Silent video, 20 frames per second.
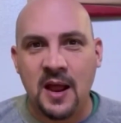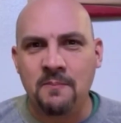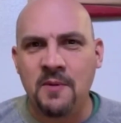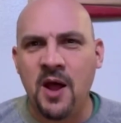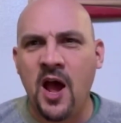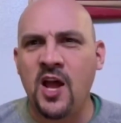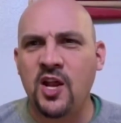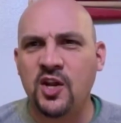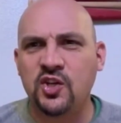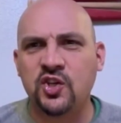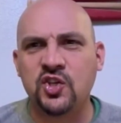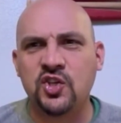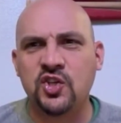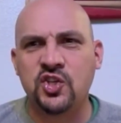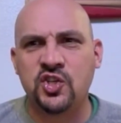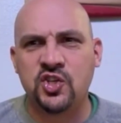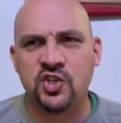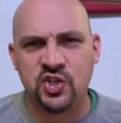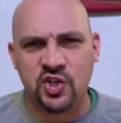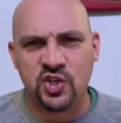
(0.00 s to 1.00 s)
I'm not
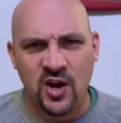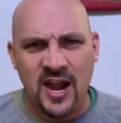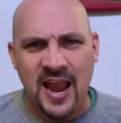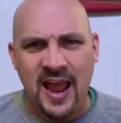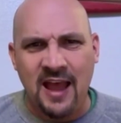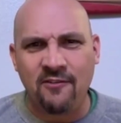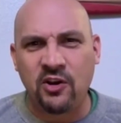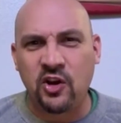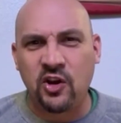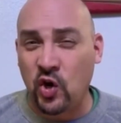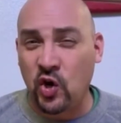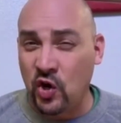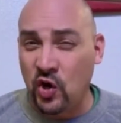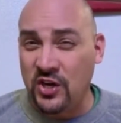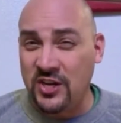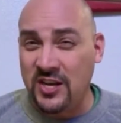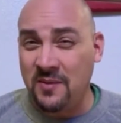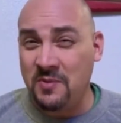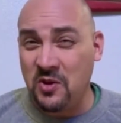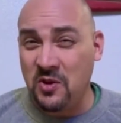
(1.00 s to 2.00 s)
sure I have a
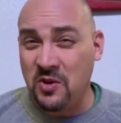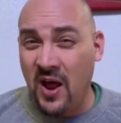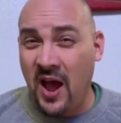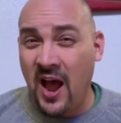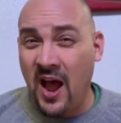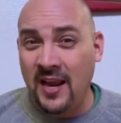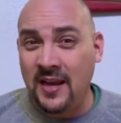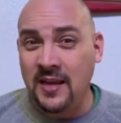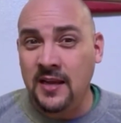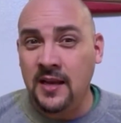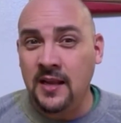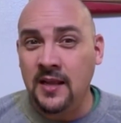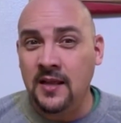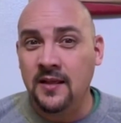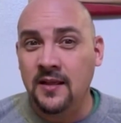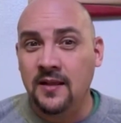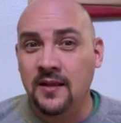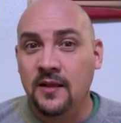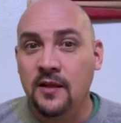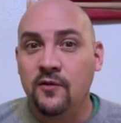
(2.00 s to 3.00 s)
current W-9
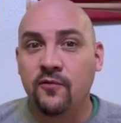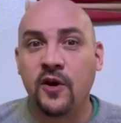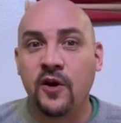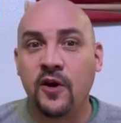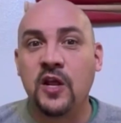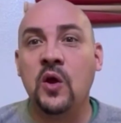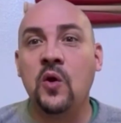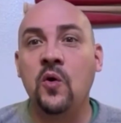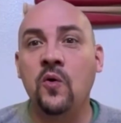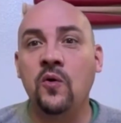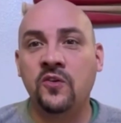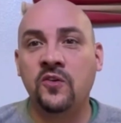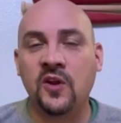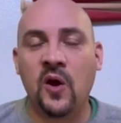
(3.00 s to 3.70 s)
for you.